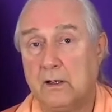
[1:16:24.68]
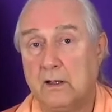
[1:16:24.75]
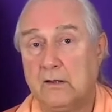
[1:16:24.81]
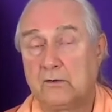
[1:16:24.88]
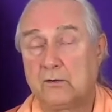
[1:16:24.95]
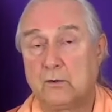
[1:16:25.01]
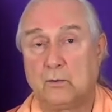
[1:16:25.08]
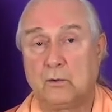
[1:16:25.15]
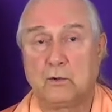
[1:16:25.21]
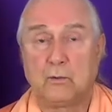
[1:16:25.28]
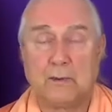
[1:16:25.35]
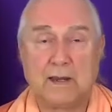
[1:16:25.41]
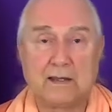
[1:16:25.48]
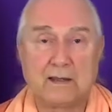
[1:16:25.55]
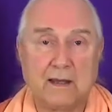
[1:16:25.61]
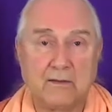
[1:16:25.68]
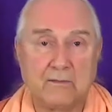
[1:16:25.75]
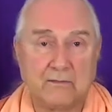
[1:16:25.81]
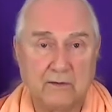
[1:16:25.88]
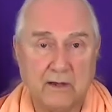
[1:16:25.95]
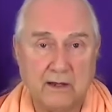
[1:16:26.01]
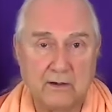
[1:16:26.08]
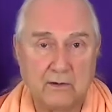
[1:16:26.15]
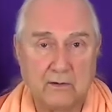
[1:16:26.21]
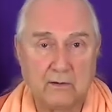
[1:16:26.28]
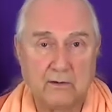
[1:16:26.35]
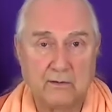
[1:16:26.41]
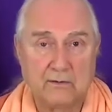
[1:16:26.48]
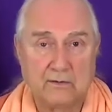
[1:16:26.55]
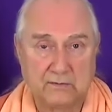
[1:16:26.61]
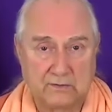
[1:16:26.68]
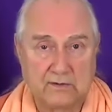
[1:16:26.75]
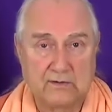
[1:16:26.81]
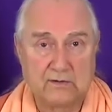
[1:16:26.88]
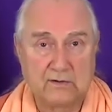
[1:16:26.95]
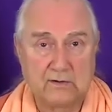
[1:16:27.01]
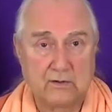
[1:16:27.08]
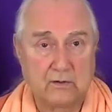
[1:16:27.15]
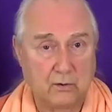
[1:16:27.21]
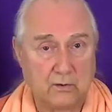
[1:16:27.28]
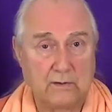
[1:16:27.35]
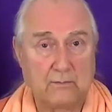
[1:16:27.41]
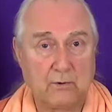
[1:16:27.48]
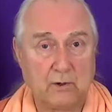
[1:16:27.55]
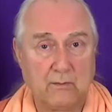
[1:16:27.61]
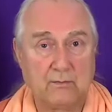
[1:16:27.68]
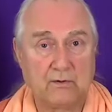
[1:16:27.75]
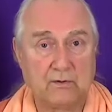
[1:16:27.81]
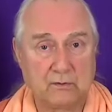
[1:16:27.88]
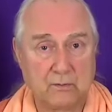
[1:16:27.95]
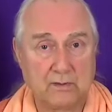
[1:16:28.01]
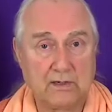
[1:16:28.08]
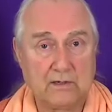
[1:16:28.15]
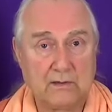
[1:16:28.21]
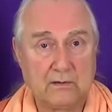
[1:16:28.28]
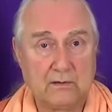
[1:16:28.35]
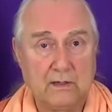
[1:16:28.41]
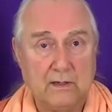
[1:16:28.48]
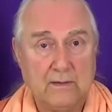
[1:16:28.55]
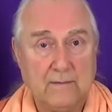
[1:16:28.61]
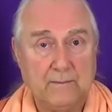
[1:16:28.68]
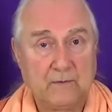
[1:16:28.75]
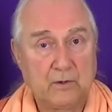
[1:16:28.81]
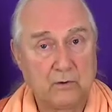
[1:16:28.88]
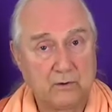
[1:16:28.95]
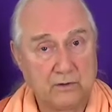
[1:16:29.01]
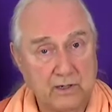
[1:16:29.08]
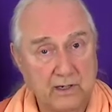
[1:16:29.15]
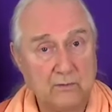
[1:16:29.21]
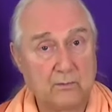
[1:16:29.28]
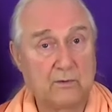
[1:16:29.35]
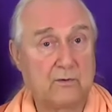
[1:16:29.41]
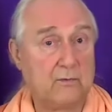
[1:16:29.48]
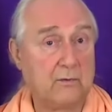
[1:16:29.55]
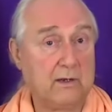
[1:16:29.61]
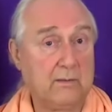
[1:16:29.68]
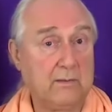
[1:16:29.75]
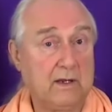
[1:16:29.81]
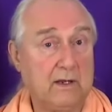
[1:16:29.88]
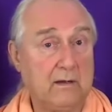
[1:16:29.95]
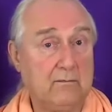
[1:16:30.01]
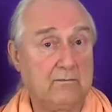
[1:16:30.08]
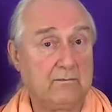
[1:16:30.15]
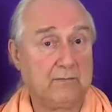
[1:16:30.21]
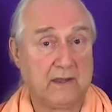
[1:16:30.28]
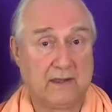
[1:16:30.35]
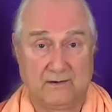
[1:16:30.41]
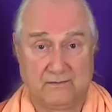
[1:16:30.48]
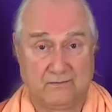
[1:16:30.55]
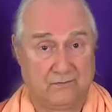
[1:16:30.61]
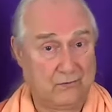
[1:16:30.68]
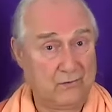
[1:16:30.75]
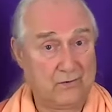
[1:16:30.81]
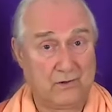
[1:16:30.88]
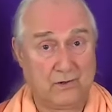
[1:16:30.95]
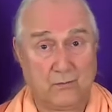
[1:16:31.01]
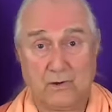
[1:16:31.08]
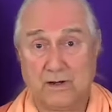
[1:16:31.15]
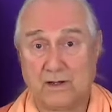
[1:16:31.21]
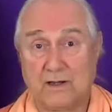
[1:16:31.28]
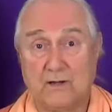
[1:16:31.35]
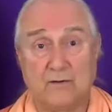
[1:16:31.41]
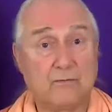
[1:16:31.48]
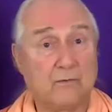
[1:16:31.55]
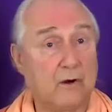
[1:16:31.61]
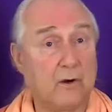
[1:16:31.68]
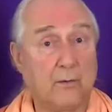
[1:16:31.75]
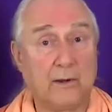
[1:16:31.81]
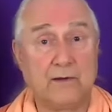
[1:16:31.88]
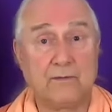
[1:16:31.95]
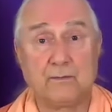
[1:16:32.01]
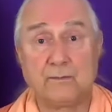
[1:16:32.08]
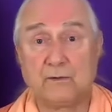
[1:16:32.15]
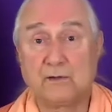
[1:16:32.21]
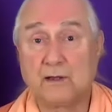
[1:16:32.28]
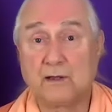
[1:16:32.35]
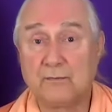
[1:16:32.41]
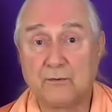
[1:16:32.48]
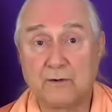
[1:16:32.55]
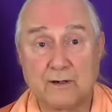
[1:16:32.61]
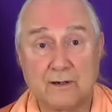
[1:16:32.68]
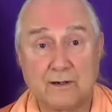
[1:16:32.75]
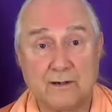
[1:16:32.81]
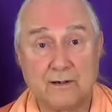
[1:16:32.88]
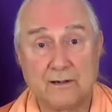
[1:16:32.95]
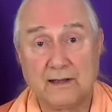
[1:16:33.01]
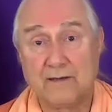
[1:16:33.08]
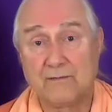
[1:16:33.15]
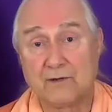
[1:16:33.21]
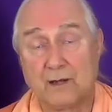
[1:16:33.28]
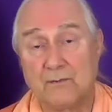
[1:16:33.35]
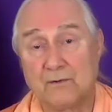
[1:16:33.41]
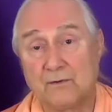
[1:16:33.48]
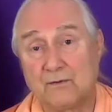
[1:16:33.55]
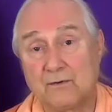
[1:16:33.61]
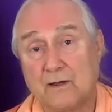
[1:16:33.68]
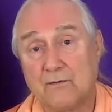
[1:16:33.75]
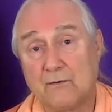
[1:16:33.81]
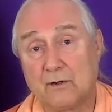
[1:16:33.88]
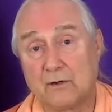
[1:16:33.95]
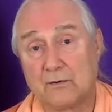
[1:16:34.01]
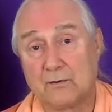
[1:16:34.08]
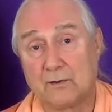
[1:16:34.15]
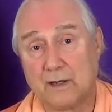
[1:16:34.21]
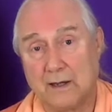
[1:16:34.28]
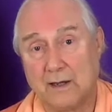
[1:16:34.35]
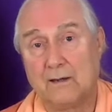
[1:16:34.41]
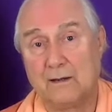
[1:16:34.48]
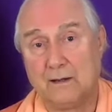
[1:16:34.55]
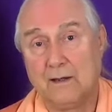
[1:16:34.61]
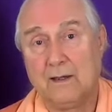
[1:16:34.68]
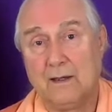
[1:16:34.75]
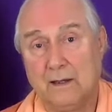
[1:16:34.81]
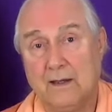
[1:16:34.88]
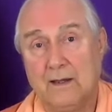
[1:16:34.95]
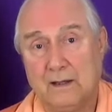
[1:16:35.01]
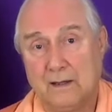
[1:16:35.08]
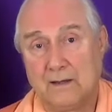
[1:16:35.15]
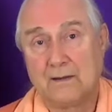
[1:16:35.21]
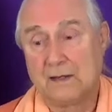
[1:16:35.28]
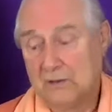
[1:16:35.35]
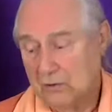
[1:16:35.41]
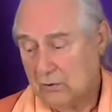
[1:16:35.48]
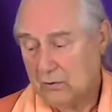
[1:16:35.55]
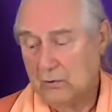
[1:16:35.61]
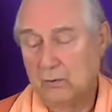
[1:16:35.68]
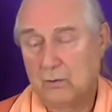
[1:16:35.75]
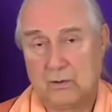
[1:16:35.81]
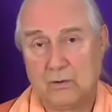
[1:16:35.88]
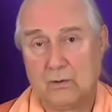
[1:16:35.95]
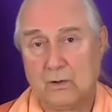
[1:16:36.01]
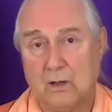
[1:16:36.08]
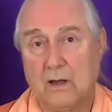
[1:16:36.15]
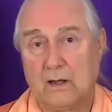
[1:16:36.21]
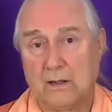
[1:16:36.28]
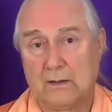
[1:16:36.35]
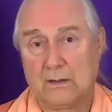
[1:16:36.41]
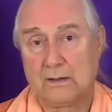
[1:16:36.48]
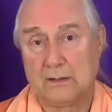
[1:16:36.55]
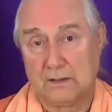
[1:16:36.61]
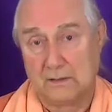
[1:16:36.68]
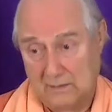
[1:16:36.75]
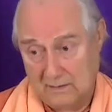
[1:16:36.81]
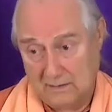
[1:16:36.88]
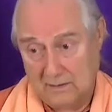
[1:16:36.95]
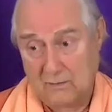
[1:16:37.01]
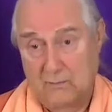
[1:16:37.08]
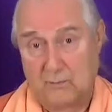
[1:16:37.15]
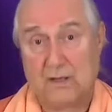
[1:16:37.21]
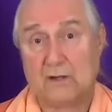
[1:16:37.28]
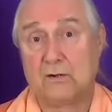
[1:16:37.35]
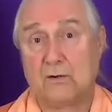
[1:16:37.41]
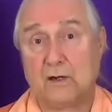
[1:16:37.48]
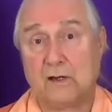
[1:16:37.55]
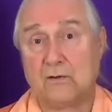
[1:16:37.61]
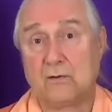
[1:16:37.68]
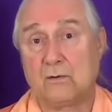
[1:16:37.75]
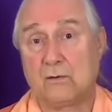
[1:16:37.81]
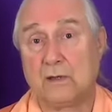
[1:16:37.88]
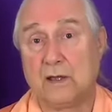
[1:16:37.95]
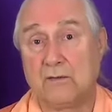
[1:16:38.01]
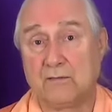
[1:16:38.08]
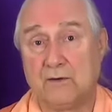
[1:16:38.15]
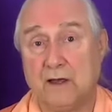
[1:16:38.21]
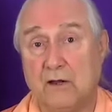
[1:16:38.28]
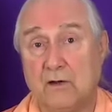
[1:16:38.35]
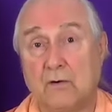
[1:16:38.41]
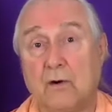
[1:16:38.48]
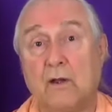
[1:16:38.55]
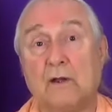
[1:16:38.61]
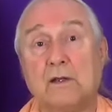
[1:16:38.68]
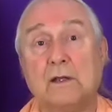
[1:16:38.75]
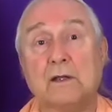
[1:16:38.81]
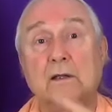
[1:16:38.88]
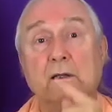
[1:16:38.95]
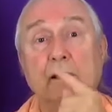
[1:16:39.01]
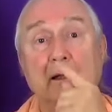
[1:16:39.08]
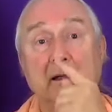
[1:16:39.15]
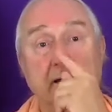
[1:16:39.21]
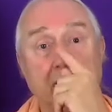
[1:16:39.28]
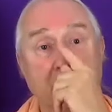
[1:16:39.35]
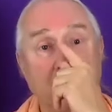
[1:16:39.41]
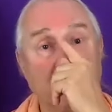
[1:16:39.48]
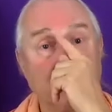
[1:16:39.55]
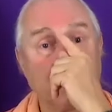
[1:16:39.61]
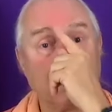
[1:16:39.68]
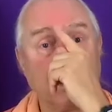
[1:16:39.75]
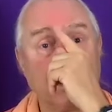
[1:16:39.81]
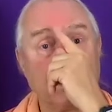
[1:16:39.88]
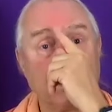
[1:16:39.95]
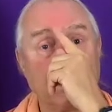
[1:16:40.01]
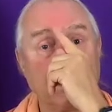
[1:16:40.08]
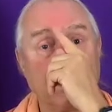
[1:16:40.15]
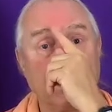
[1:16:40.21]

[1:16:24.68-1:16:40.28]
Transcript: So when you make that final decision that only Brahman is real, you're done with dreaming, and you certainly want to get as far away from suffering, lifetimes of suffering, as you can. Then you do what Uddalaka did, and you penetrate through that final granthi, the root of granthi,